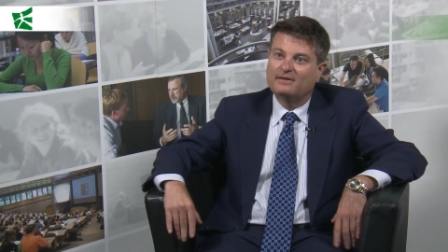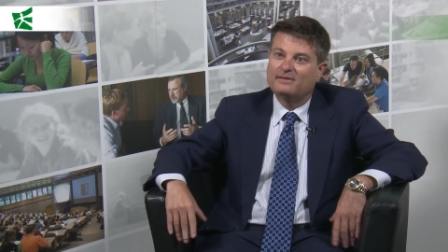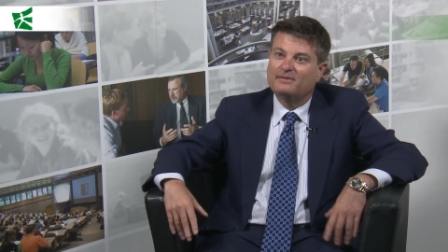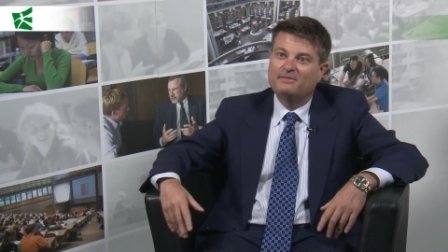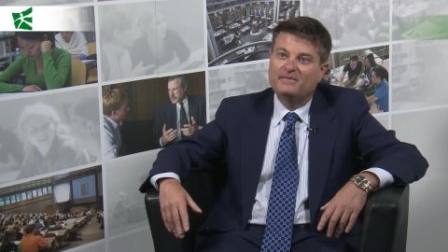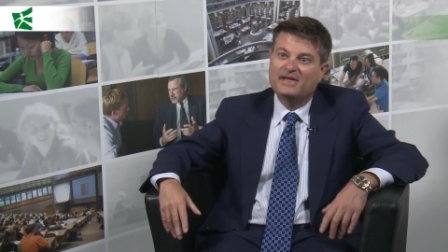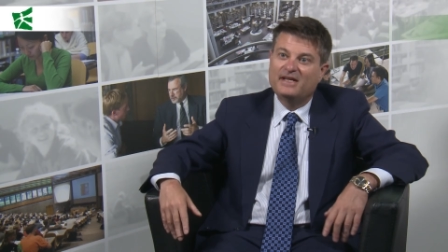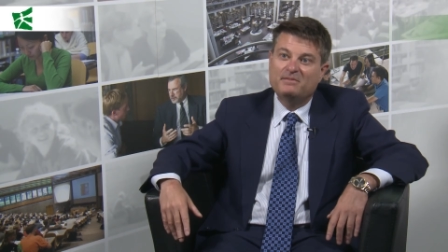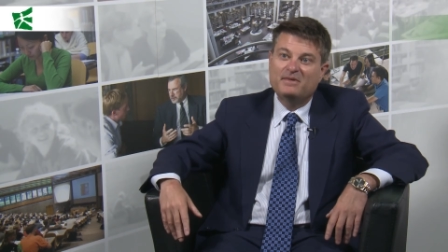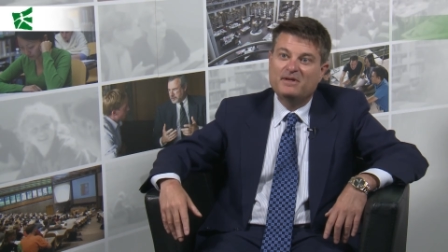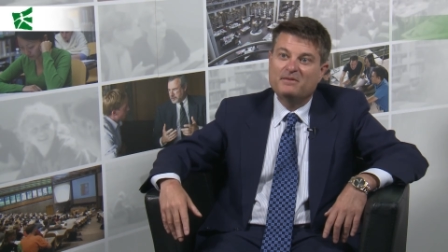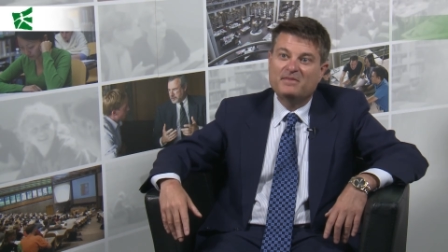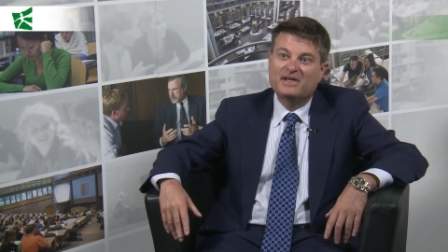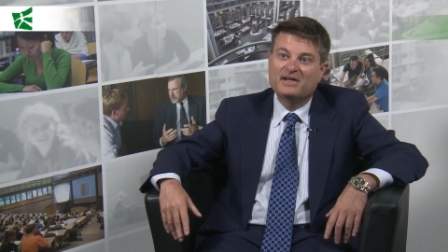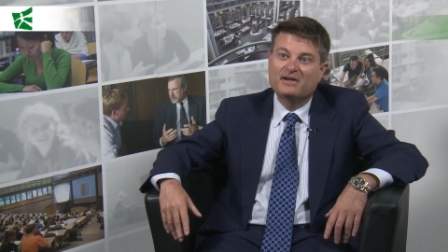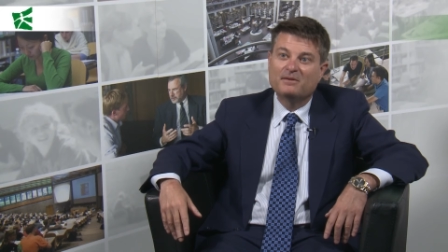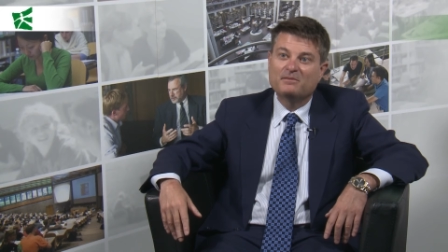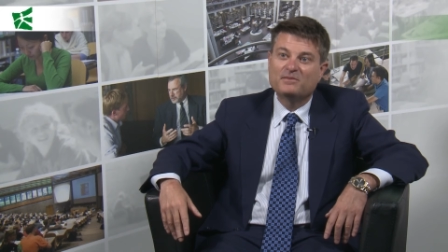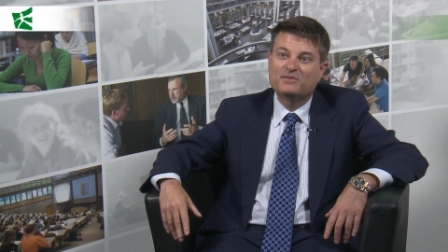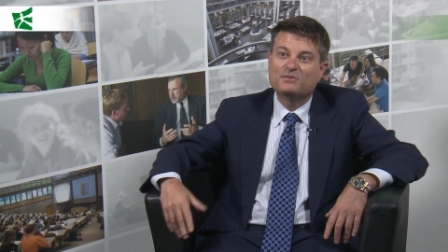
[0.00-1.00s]
maybe it
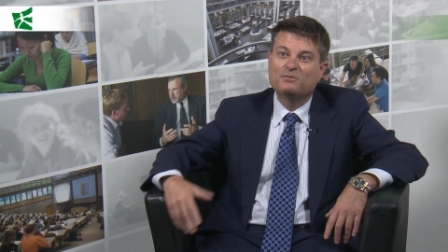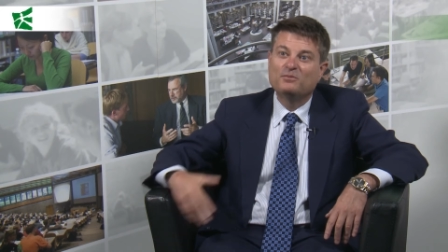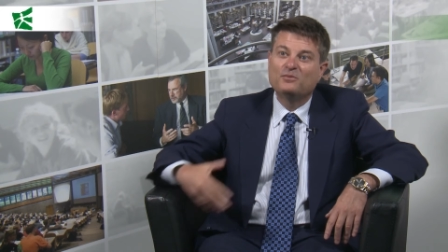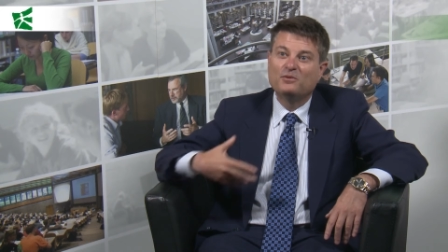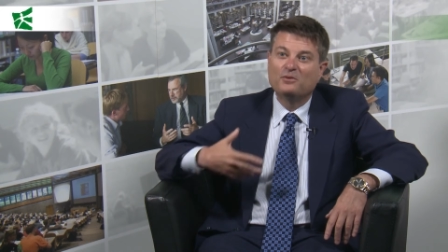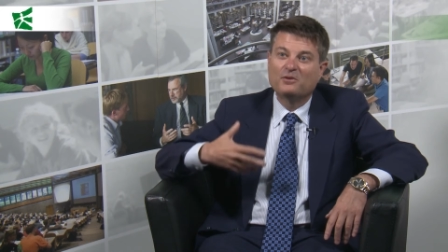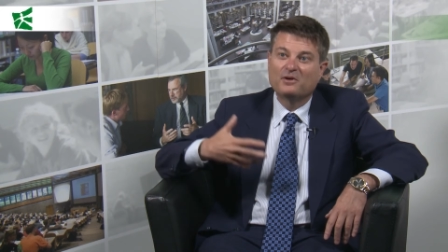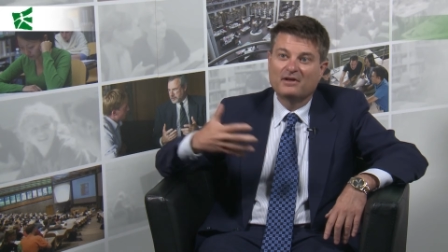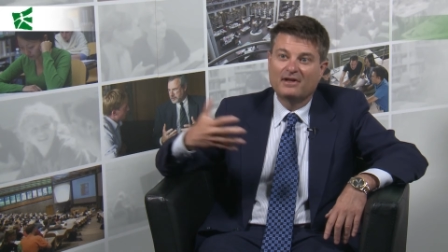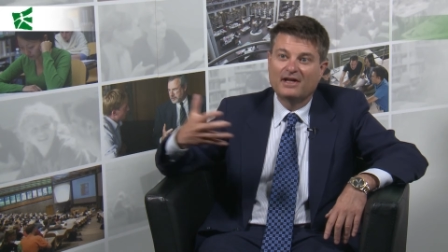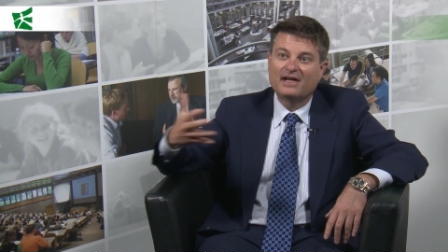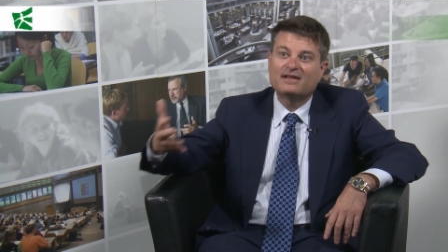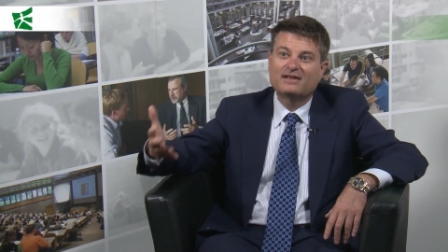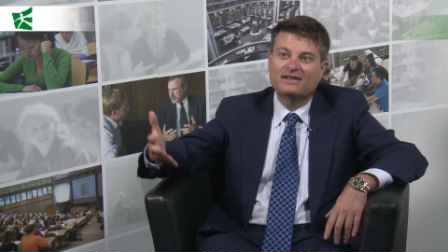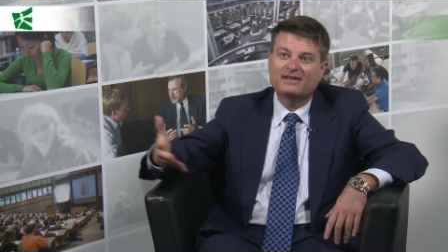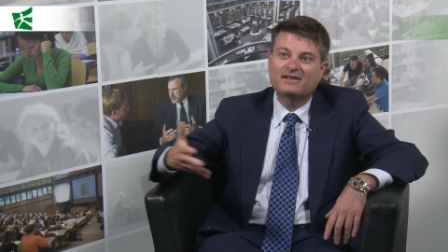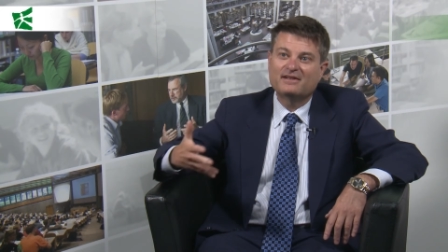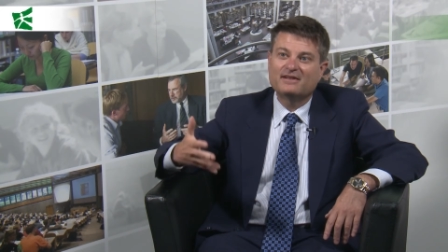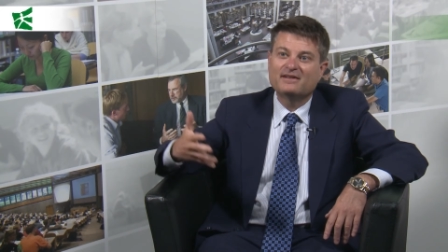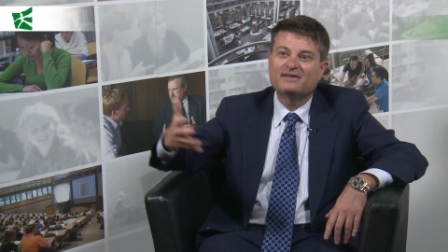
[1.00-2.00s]
becomes more
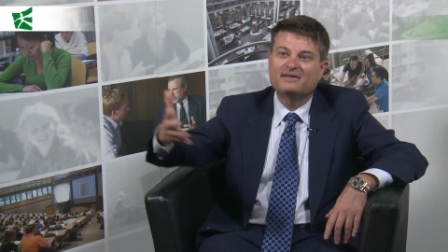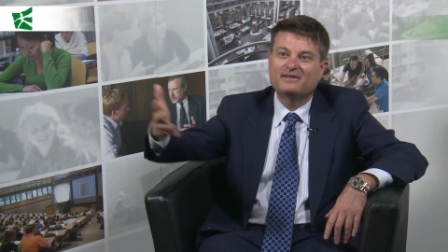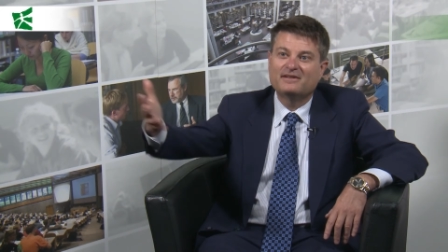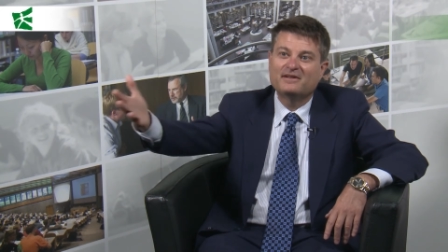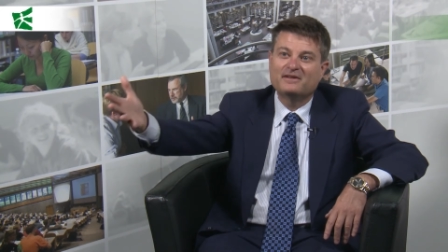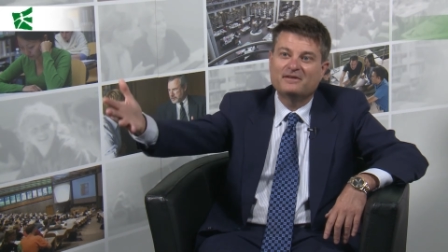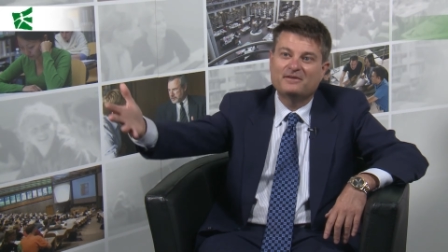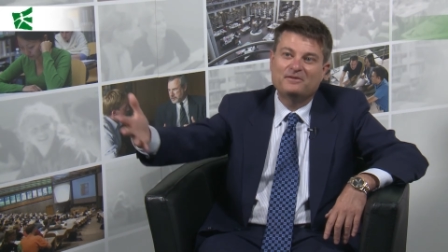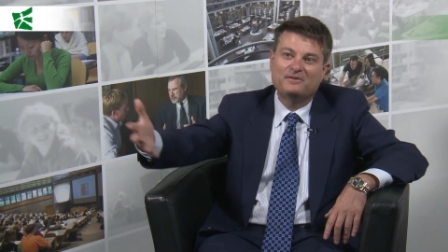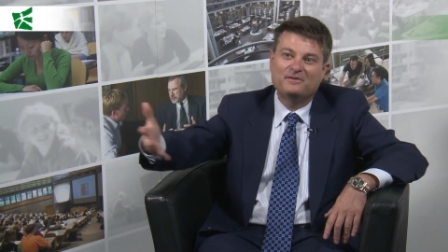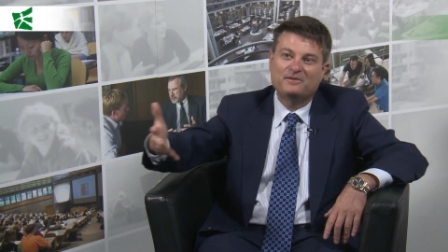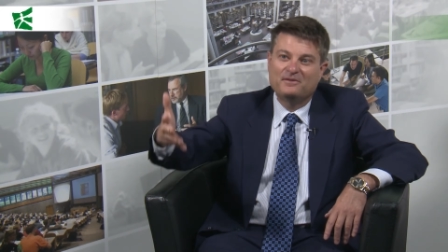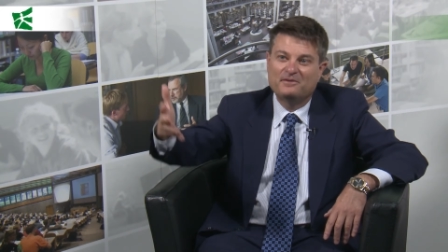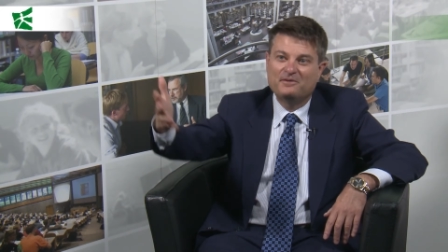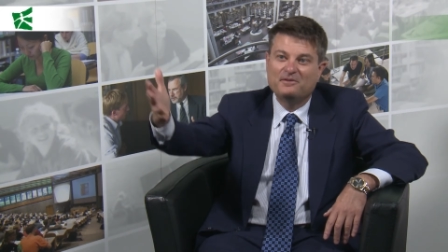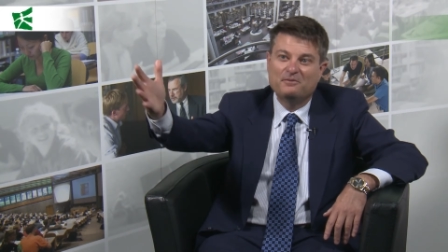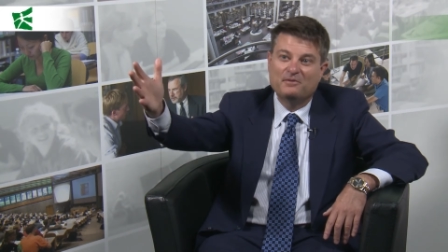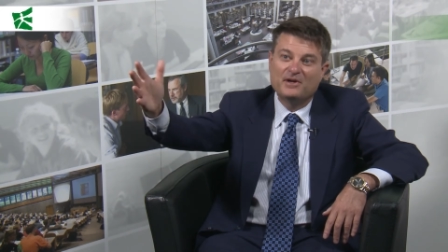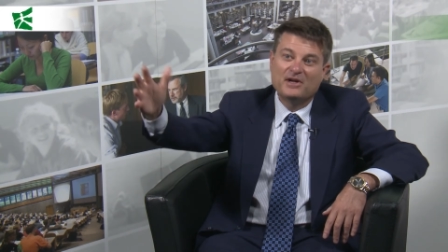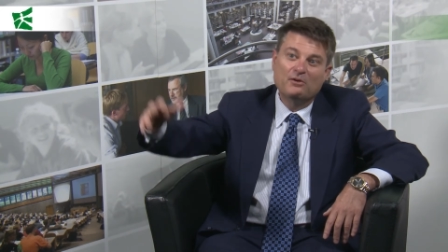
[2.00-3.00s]
likely that, that
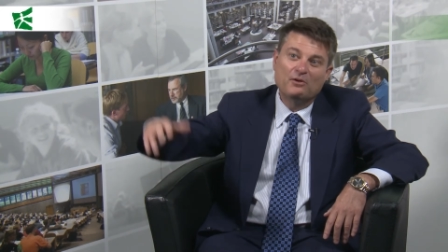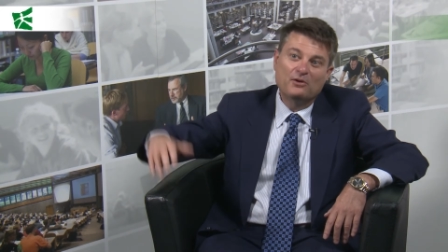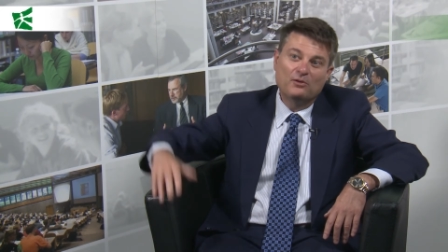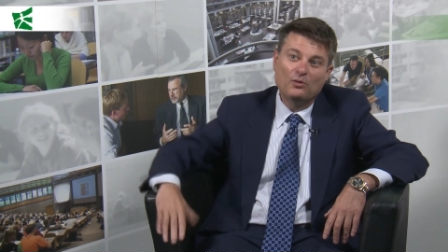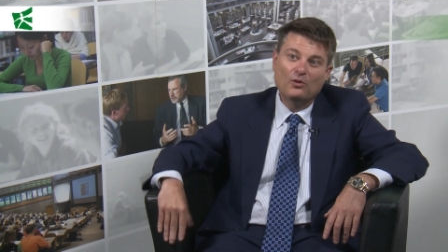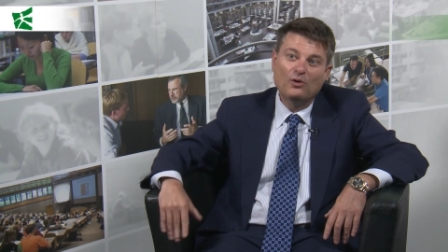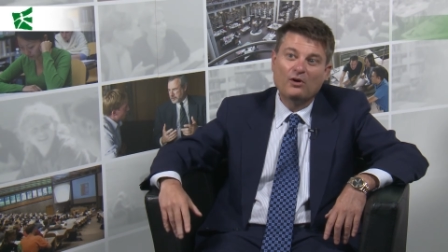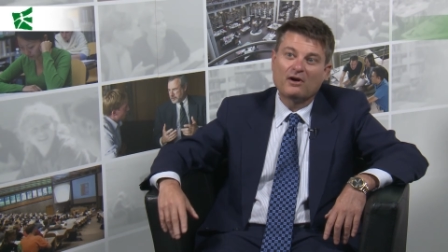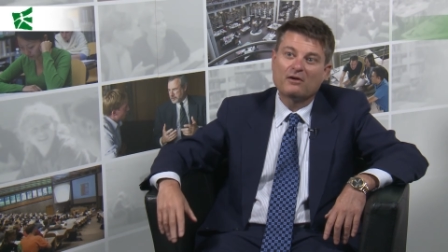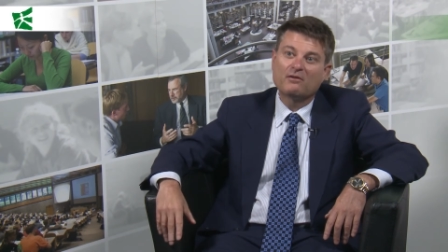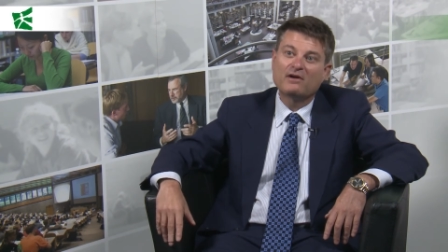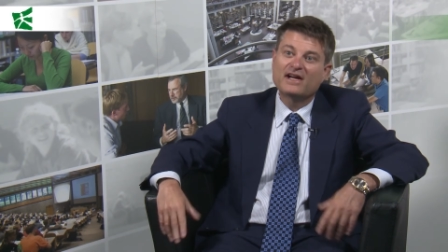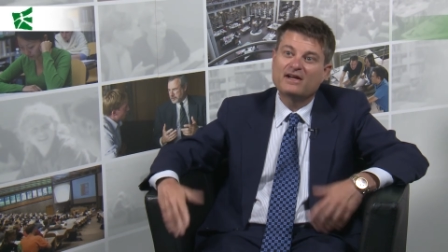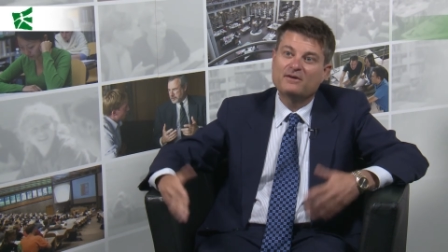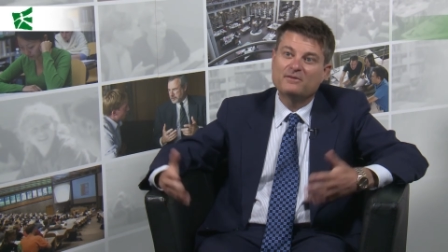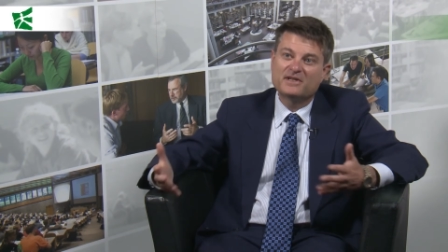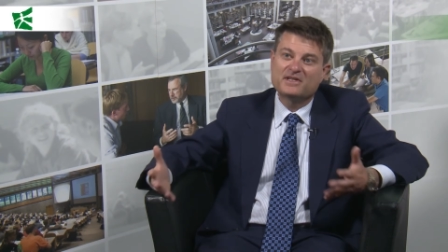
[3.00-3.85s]
we go to war, right?